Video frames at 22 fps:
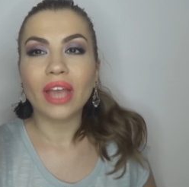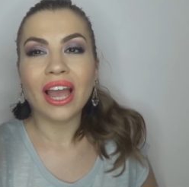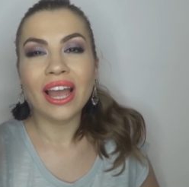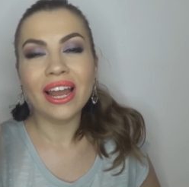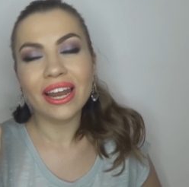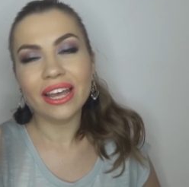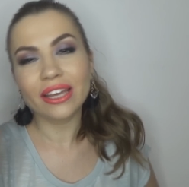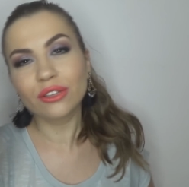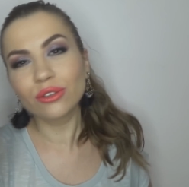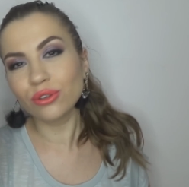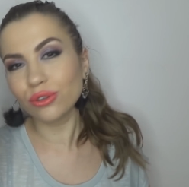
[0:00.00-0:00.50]
I
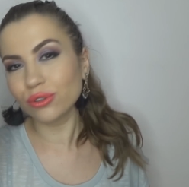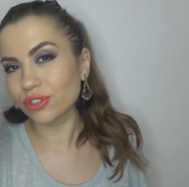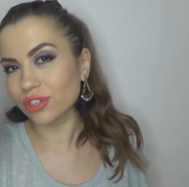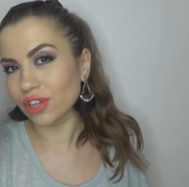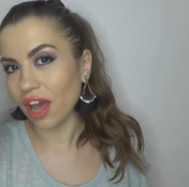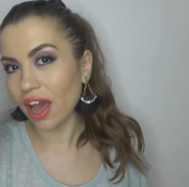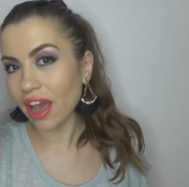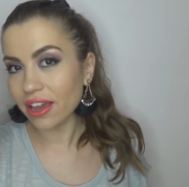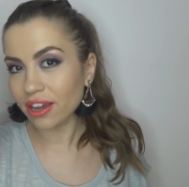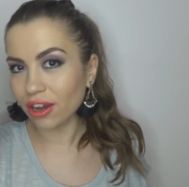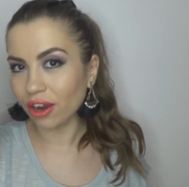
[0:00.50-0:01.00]
like to use
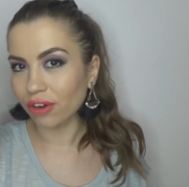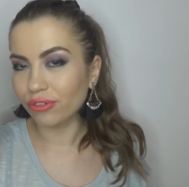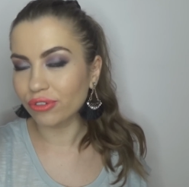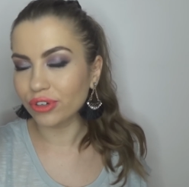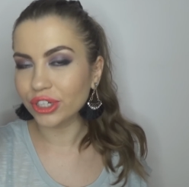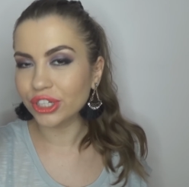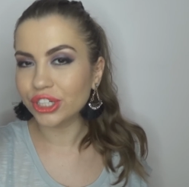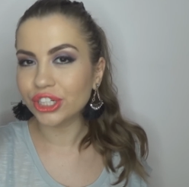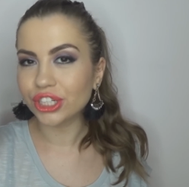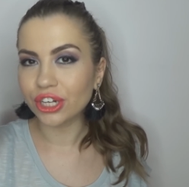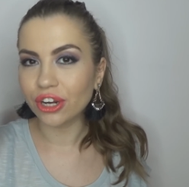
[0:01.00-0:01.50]
a high
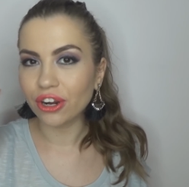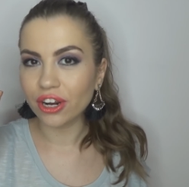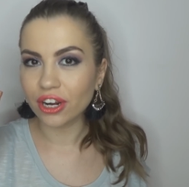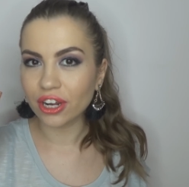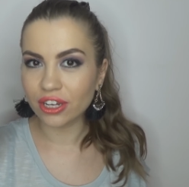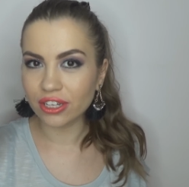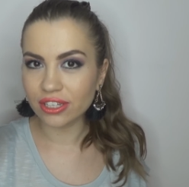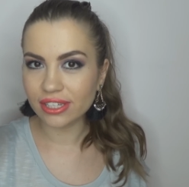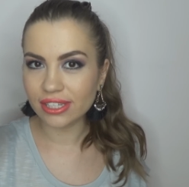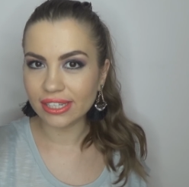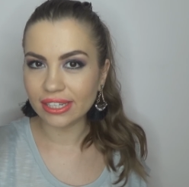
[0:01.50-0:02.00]
coverage
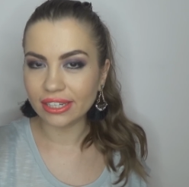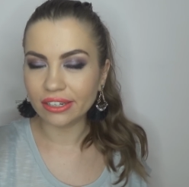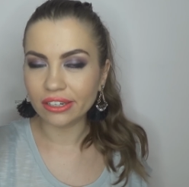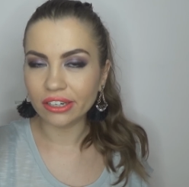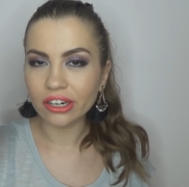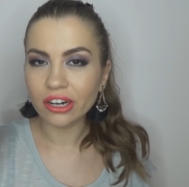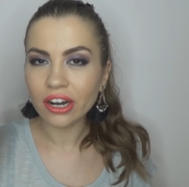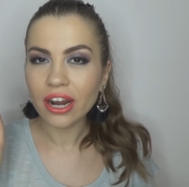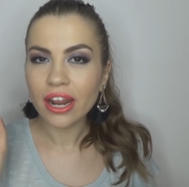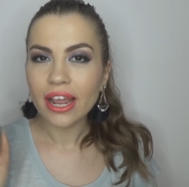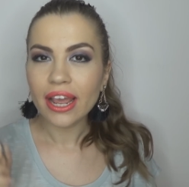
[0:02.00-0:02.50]

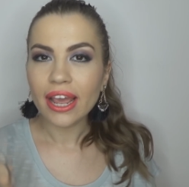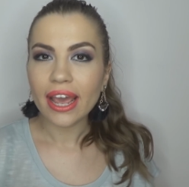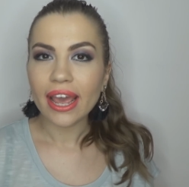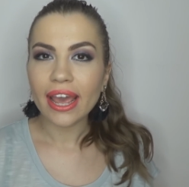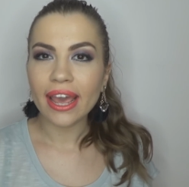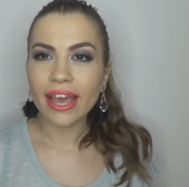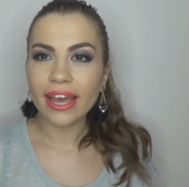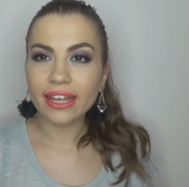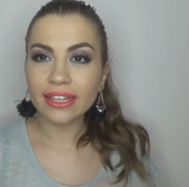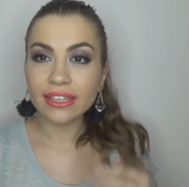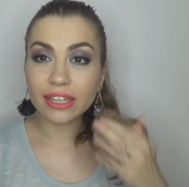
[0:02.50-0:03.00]
concealer
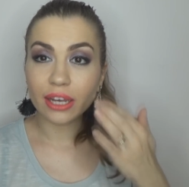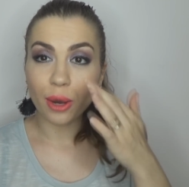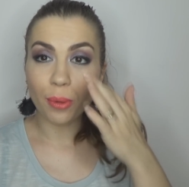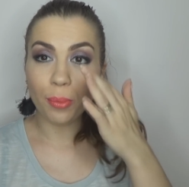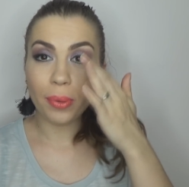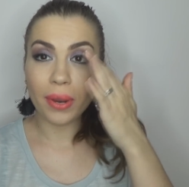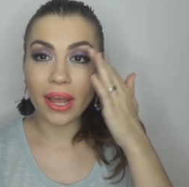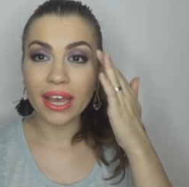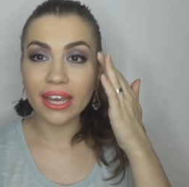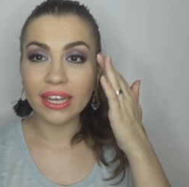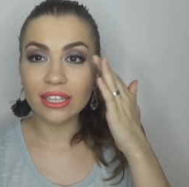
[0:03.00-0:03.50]
and
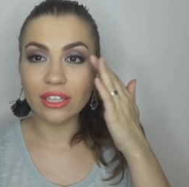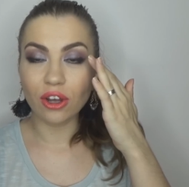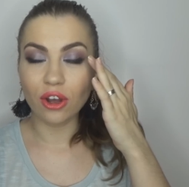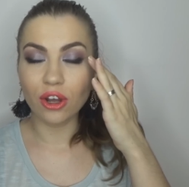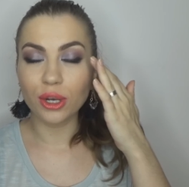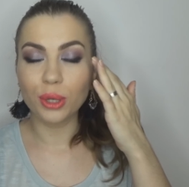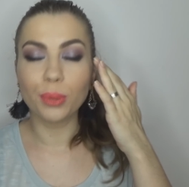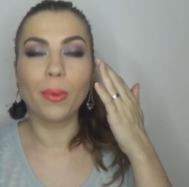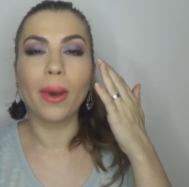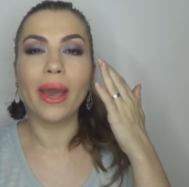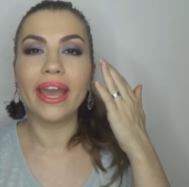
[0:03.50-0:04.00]
apply it
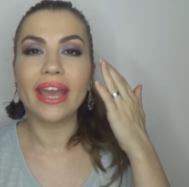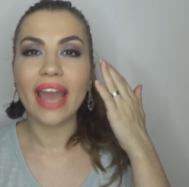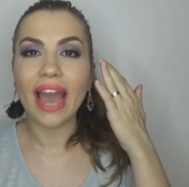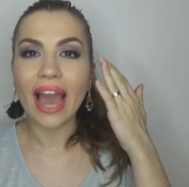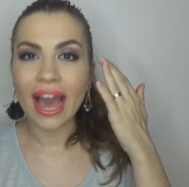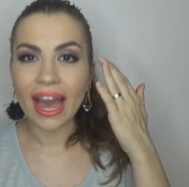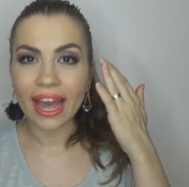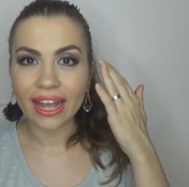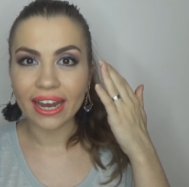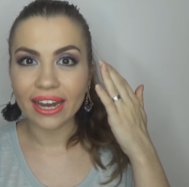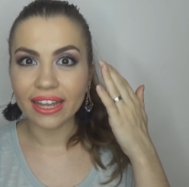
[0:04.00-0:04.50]
on my
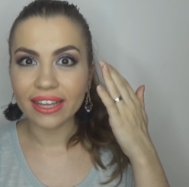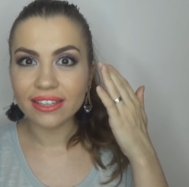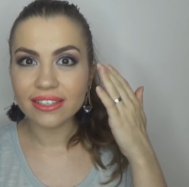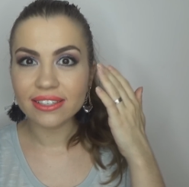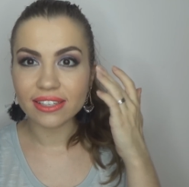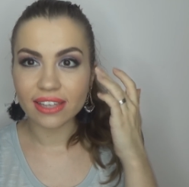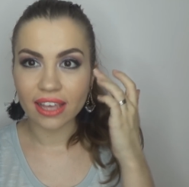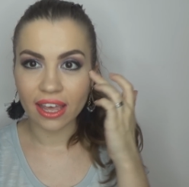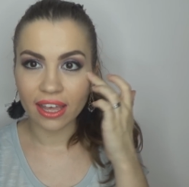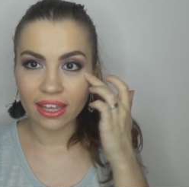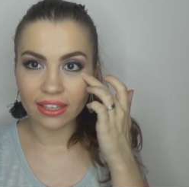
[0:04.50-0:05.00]

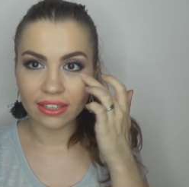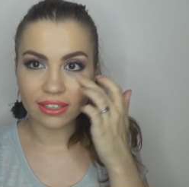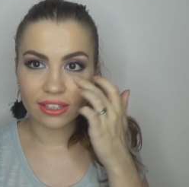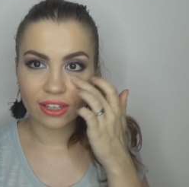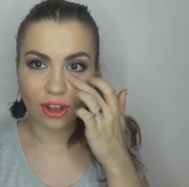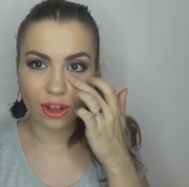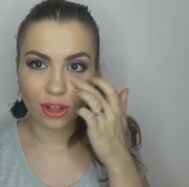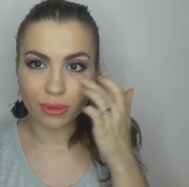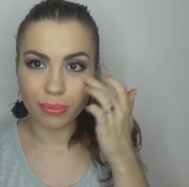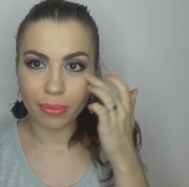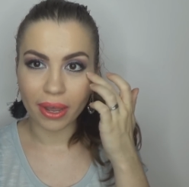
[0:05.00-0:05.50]
eyelids and
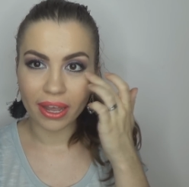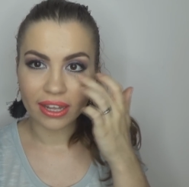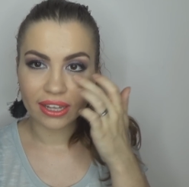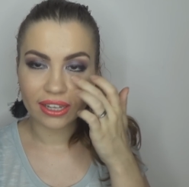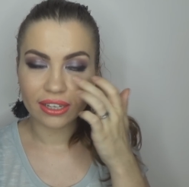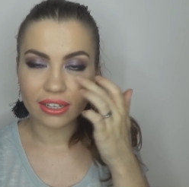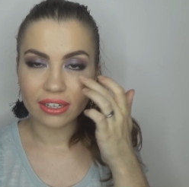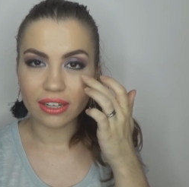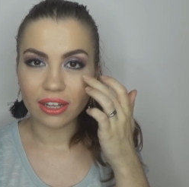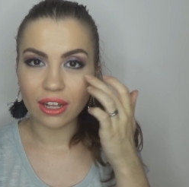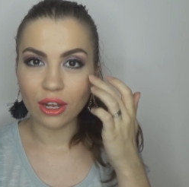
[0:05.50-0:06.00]
on
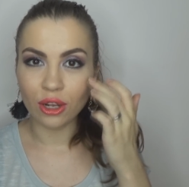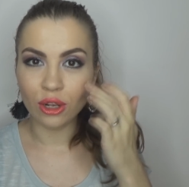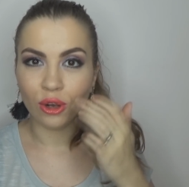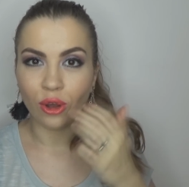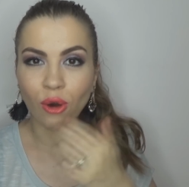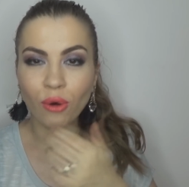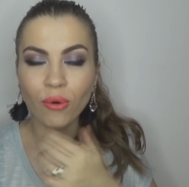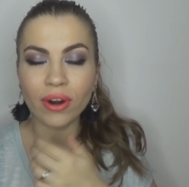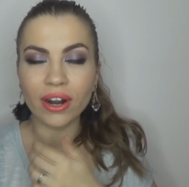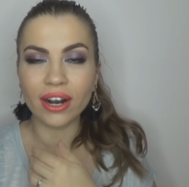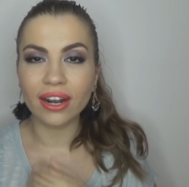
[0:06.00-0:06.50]
my
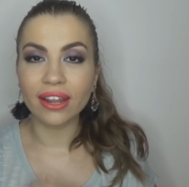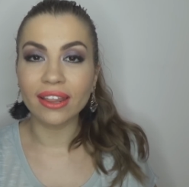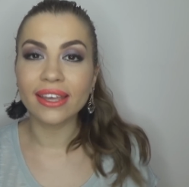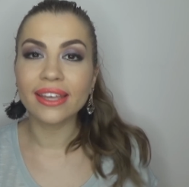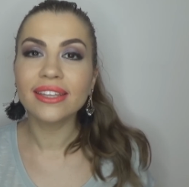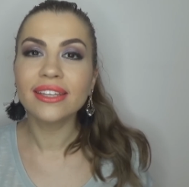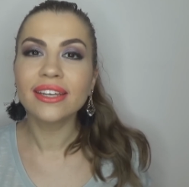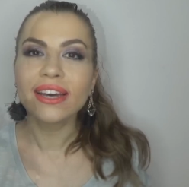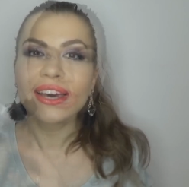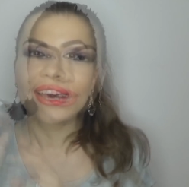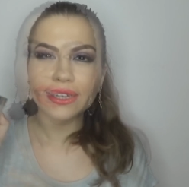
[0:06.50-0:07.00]
lower
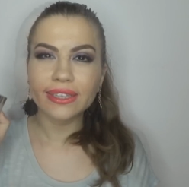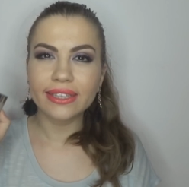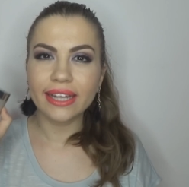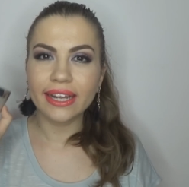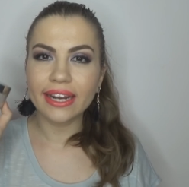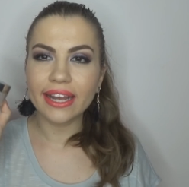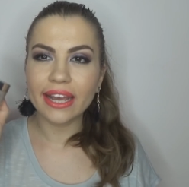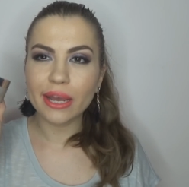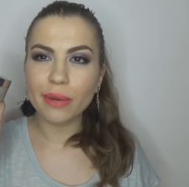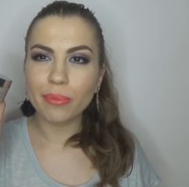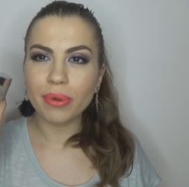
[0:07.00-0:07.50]
lid and
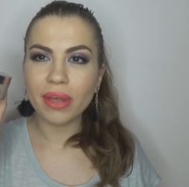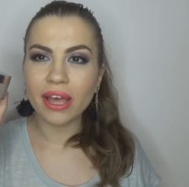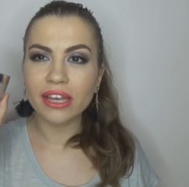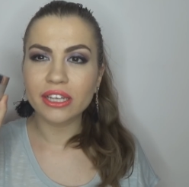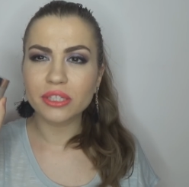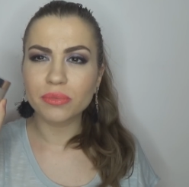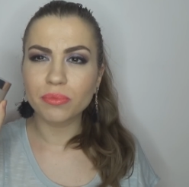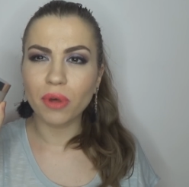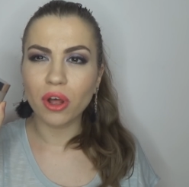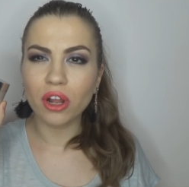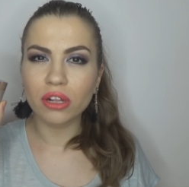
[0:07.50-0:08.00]
then I apply
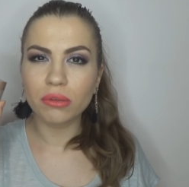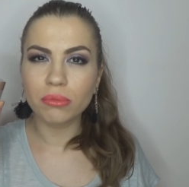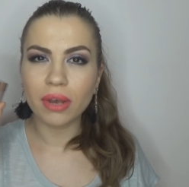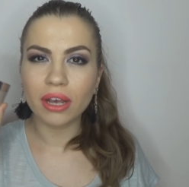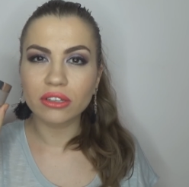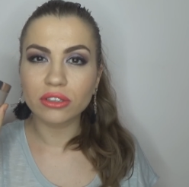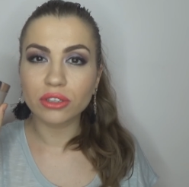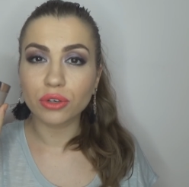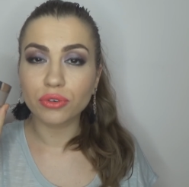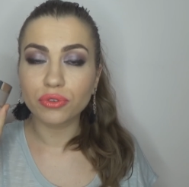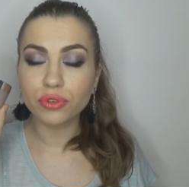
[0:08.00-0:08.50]
a small
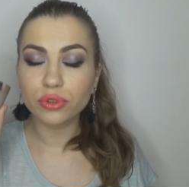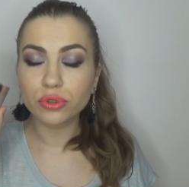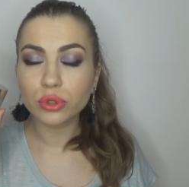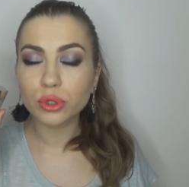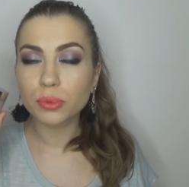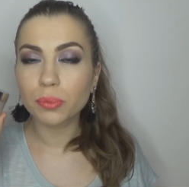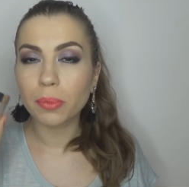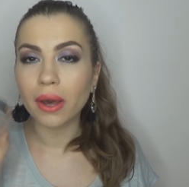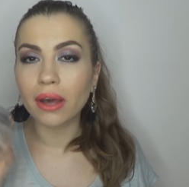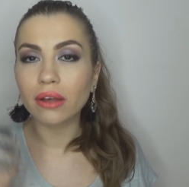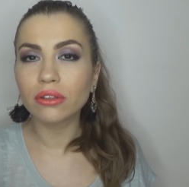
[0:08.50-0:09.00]
amount of
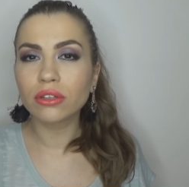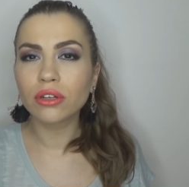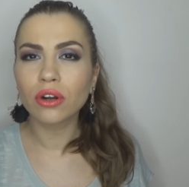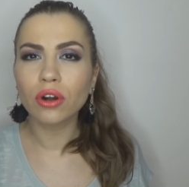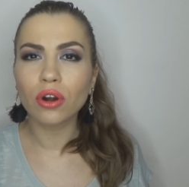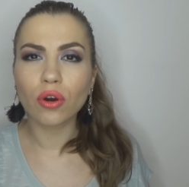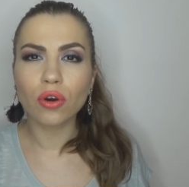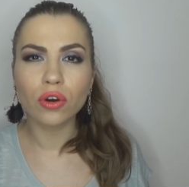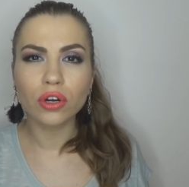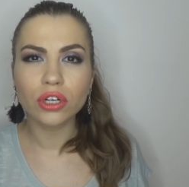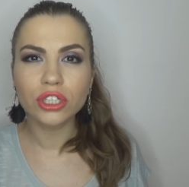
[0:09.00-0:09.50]
loose
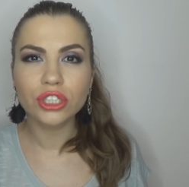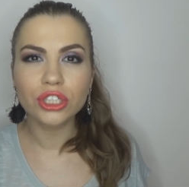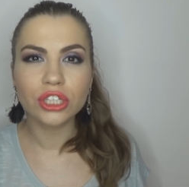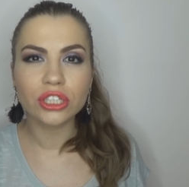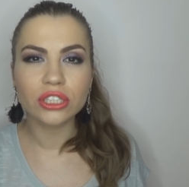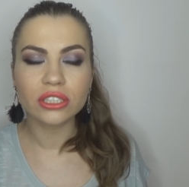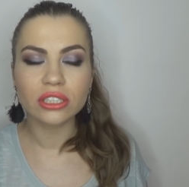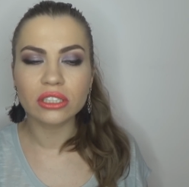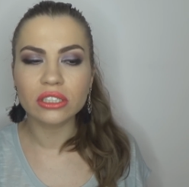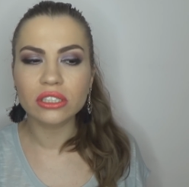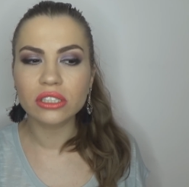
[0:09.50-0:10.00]
powder or
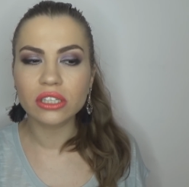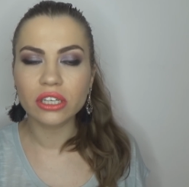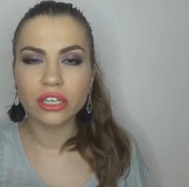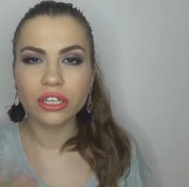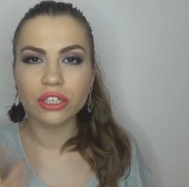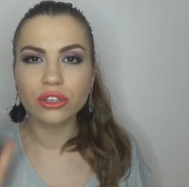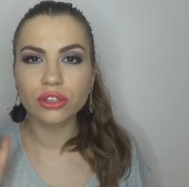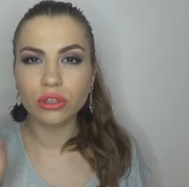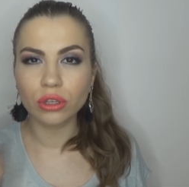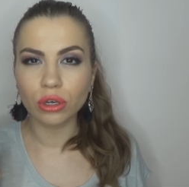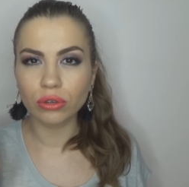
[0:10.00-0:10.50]
just a
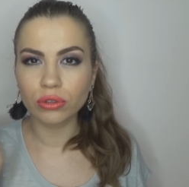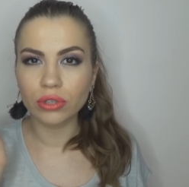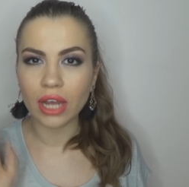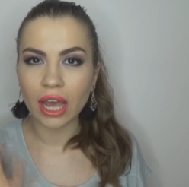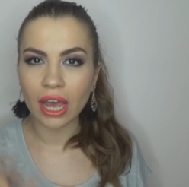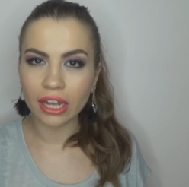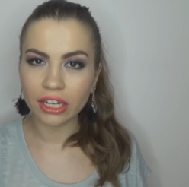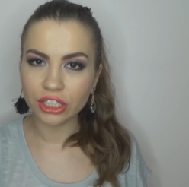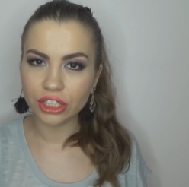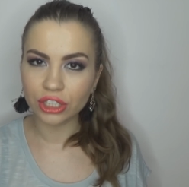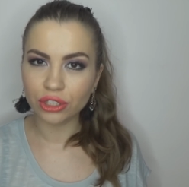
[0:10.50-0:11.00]
skin tone
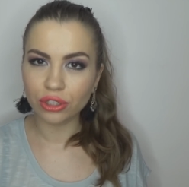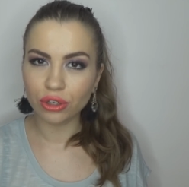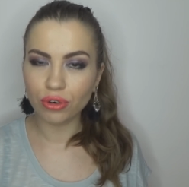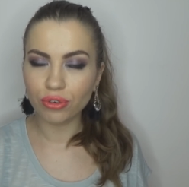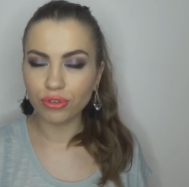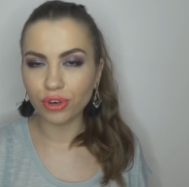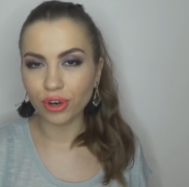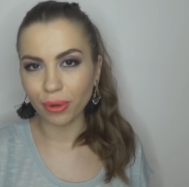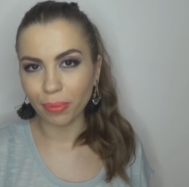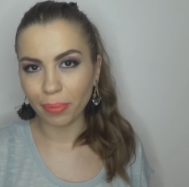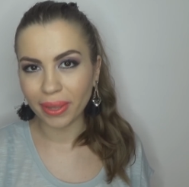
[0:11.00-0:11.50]

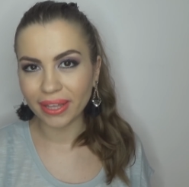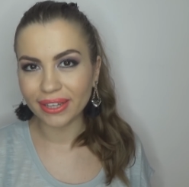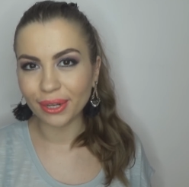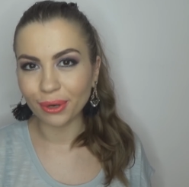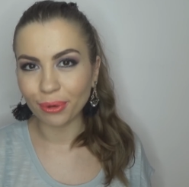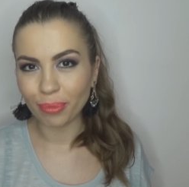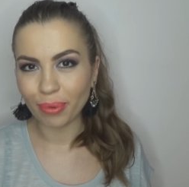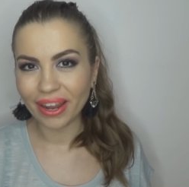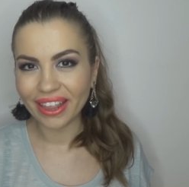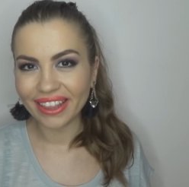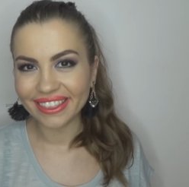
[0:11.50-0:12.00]
eyeshadow for a
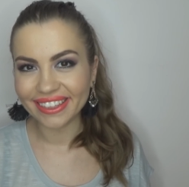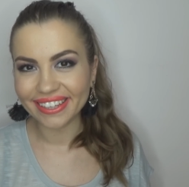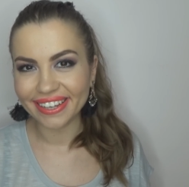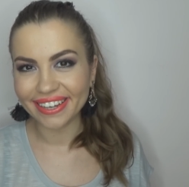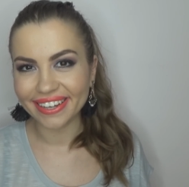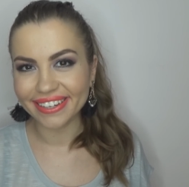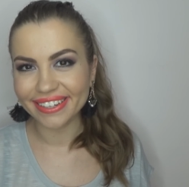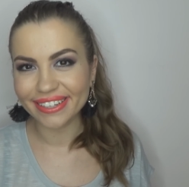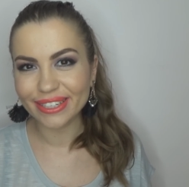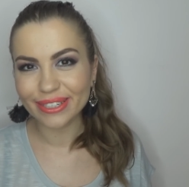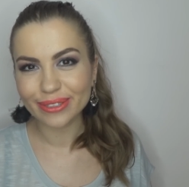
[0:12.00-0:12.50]
better
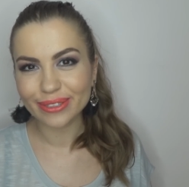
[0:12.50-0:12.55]
blending.